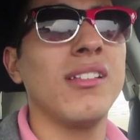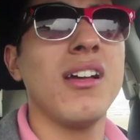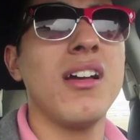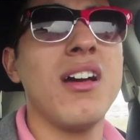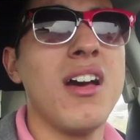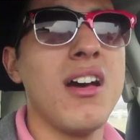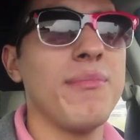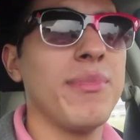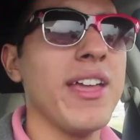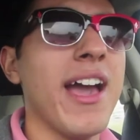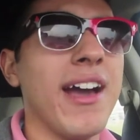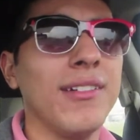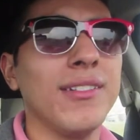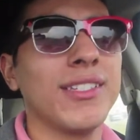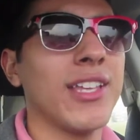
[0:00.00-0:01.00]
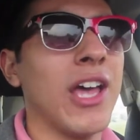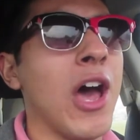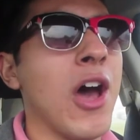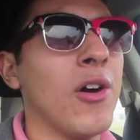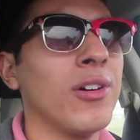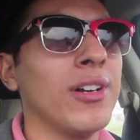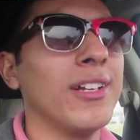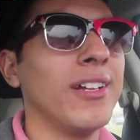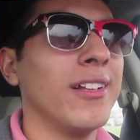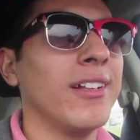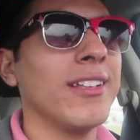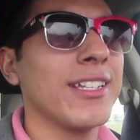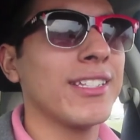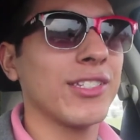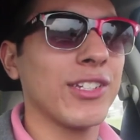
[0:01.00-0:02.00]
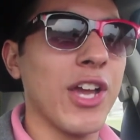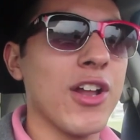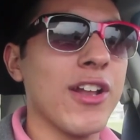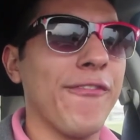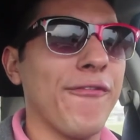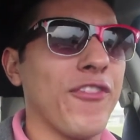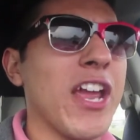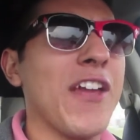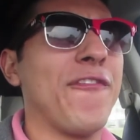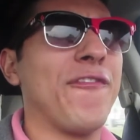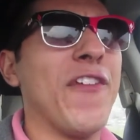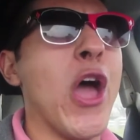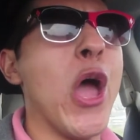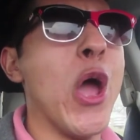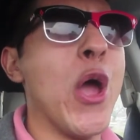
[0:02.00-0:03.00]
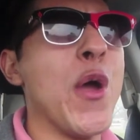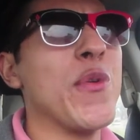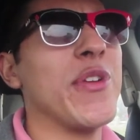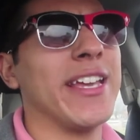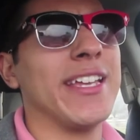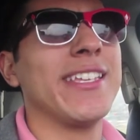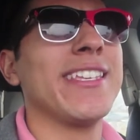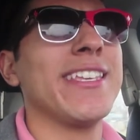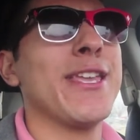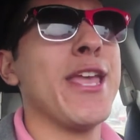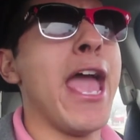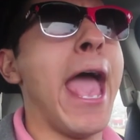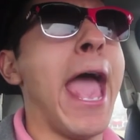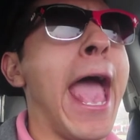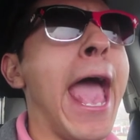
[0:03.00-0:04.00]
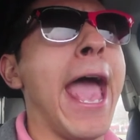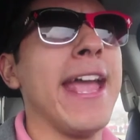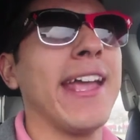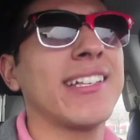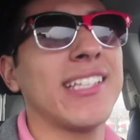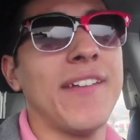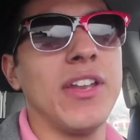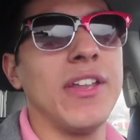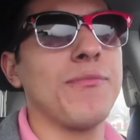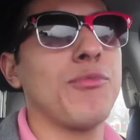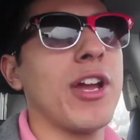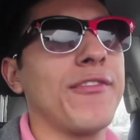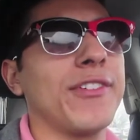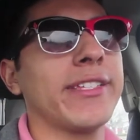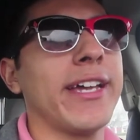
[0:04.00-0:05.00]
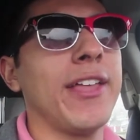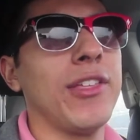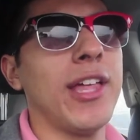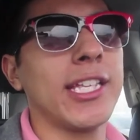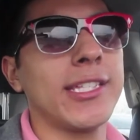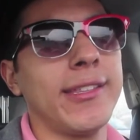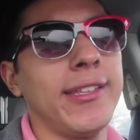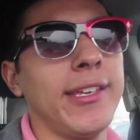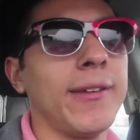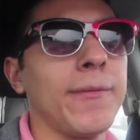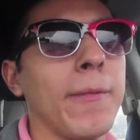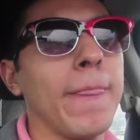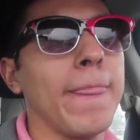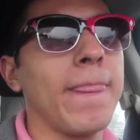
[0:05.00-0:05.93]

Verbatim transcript: Um, but yeah, so let's go to free food! Yay! Because I haven't eaten breakfast either, that's the thing.